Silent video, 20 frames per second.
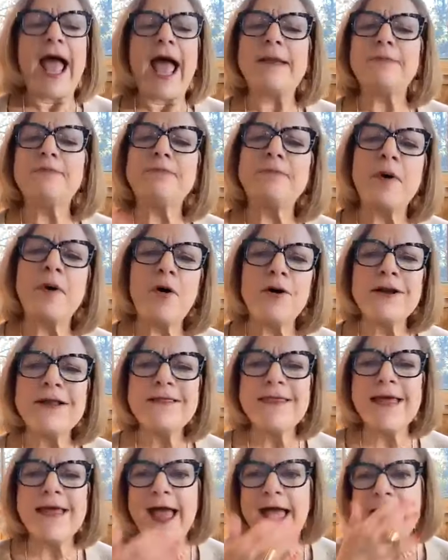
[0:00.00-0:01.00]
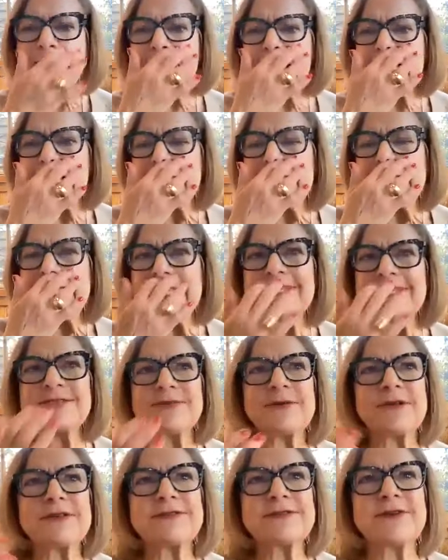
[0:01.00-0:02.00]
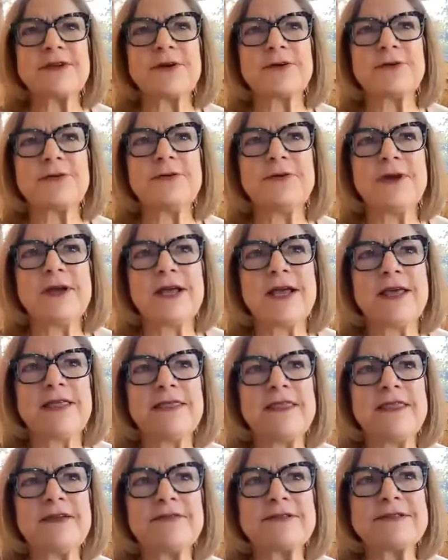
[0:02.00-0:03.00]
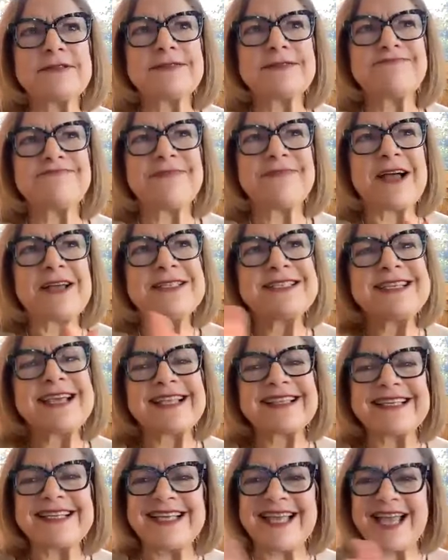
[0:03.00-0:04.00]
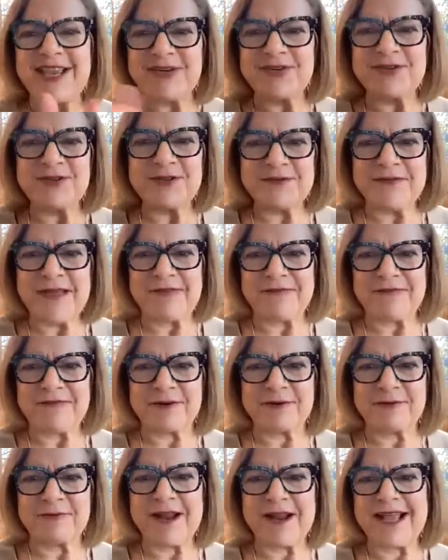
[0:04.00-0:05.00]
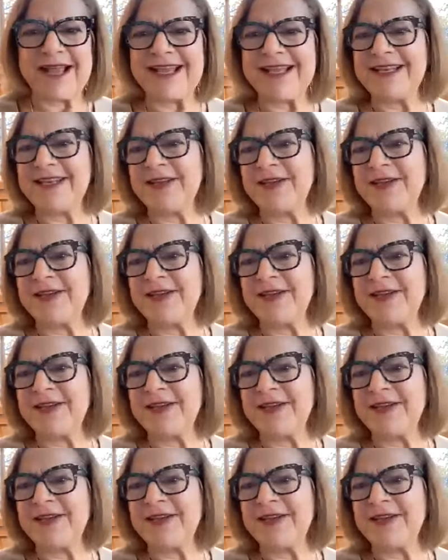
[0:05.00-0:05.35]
and part of that is also there's a delegation of effort, right?